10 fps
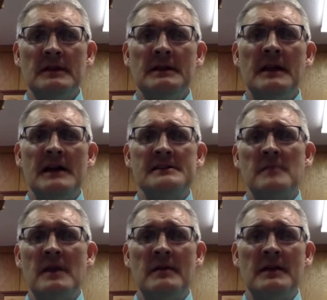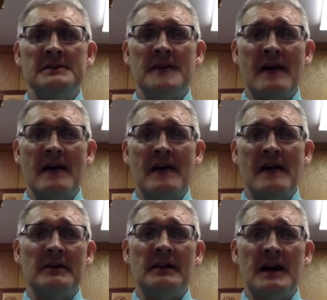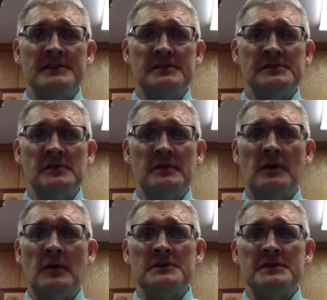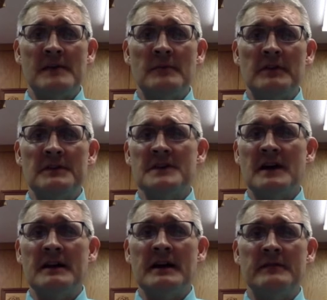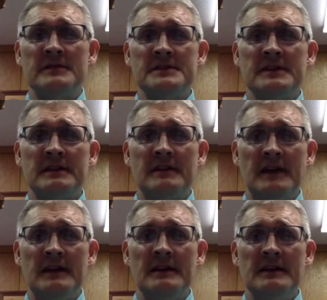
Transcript: Next, maybe it is have a class or two in the course handbook that's online facilitated.